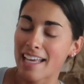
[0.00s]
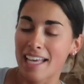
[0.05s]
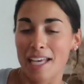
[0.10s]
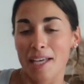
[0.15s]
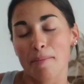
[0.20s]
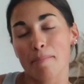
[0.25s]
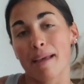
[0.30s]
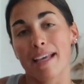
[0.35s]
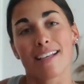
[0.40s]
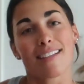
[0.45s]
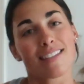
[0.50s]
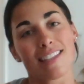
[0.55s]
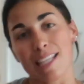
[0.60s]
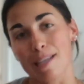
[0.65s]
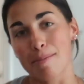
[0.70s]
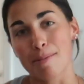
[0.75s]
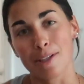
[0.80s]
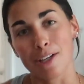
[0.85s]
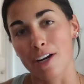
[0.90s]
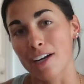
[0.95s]
it makes
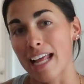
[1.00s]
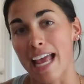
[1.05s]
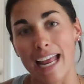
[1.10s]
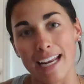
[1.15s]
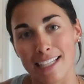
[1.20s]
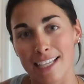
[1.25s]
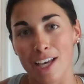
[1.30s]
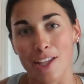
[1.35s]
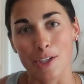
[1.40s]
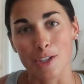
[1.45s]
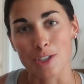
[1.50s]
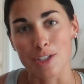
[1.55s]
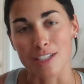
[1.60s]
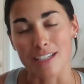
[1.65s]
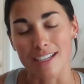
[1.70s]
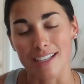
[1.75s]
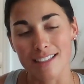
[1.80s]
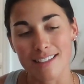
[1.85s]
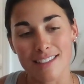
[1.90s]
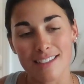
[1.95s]
sleeping on any other
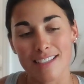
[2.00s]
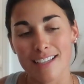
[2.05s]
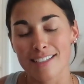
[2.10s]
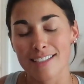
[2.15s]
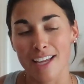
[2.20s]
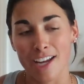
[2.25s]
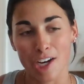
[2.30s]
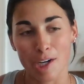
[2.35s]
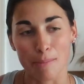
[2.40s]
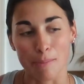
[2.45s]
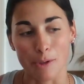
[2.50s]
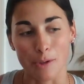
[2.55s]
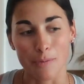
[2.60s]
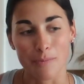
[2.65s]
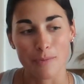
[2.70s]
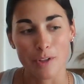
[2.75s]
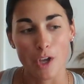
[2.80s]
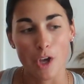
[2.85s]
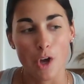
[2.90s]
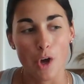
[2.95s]
sheets terrible
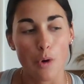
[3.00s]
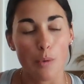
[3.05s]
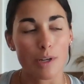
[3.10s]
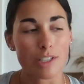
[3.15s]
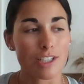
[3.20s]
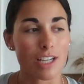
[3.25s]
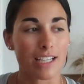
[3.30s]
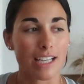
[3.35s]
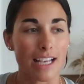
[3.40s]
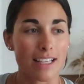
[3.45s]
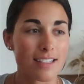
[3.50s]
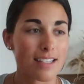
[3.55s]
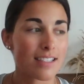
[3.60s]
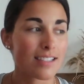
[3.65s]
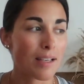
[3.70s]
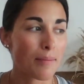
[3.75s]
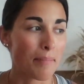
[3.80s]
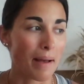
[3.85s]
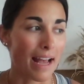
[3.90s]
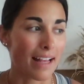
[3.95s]
which I guess
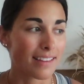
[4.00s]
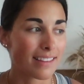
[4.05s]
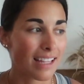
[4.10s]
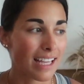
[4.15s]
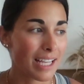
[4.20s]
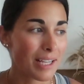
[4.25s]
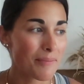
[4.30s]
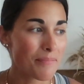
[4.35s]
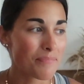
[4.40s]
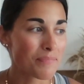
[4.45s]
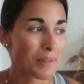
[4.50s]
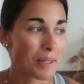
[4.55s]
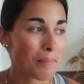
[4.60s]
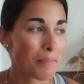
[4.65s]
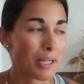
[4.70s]
is a bad thing,